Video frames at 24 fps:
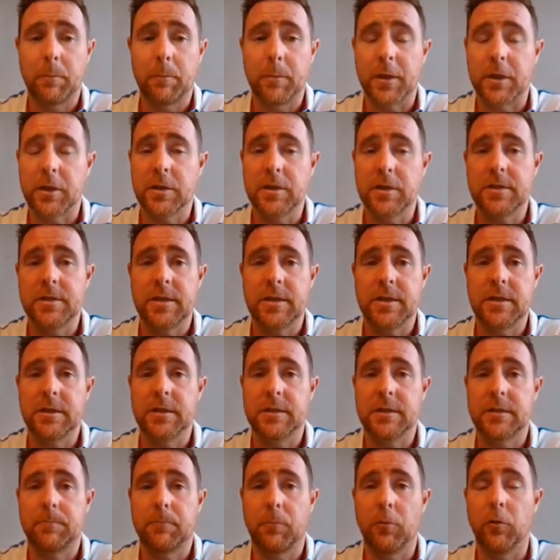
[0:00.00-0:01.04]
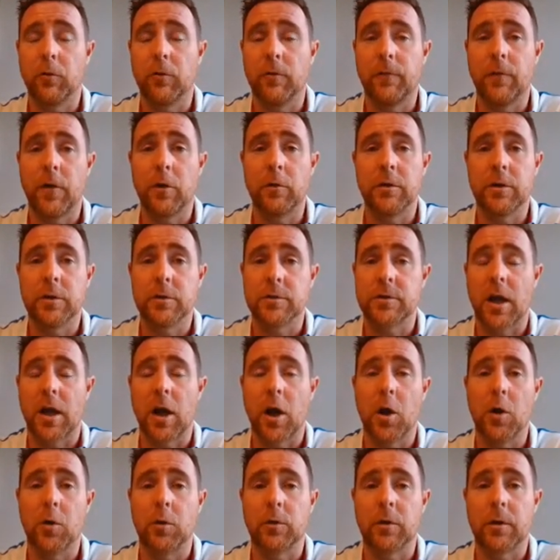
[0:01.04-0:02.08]
because these portfolios are
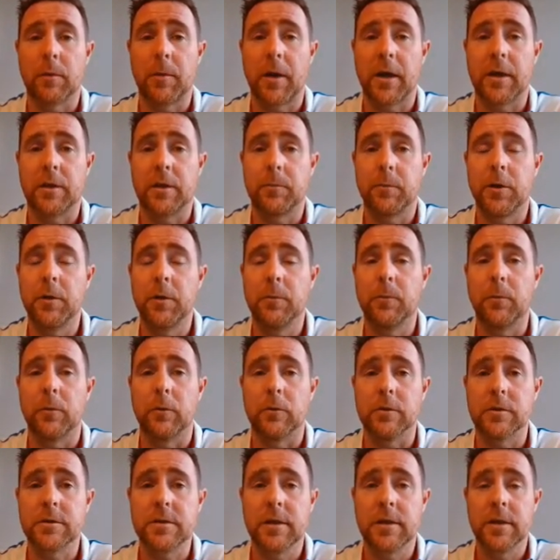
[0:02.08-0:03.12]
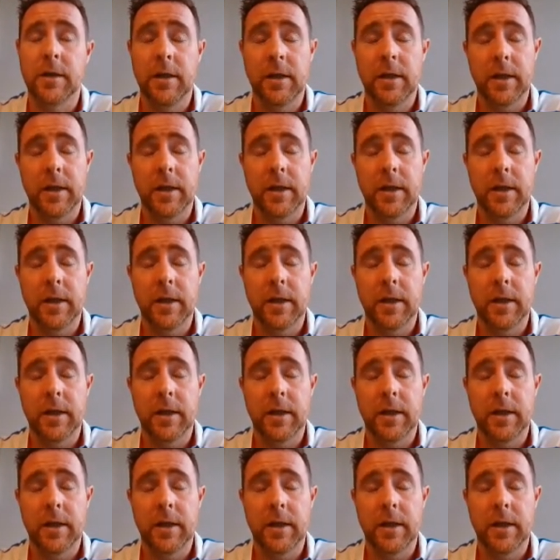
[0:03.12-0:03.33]
owned by the pupils,